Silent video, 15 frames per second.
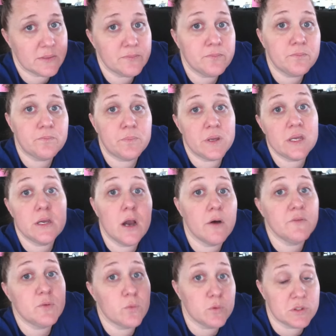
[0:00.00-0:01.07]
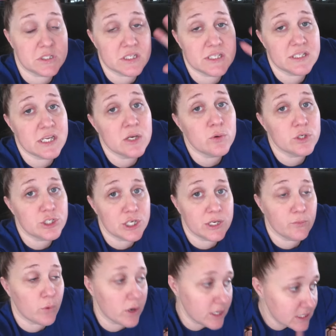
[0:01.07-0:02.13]
to be comfortable with
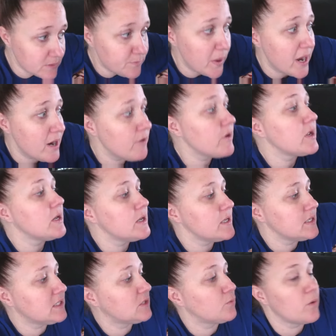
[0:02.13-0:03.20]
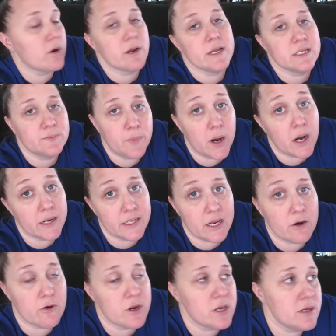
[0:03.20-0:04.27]
distinguishing where his bed area is to where his potty
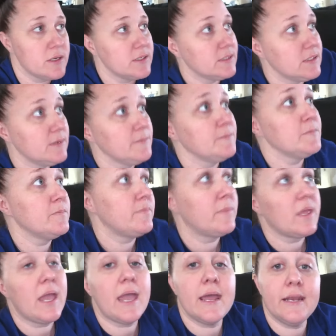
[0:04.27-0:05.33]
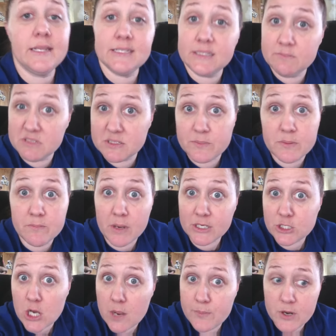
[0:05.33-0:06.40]
area is. And he seems to be
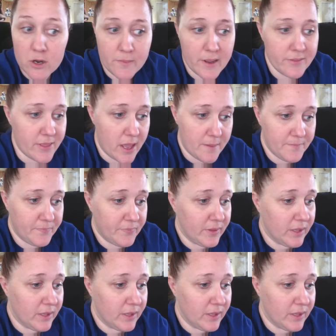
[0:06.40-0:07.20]
much happier about that.